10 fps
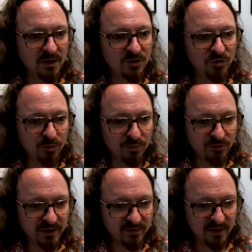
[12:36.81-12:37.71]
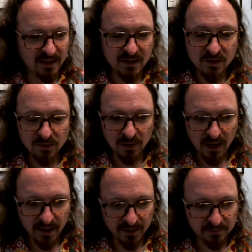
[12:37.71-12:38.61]
to print a new
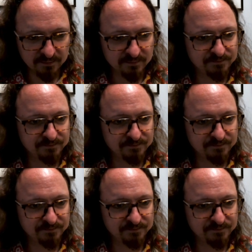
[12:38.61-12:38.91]
line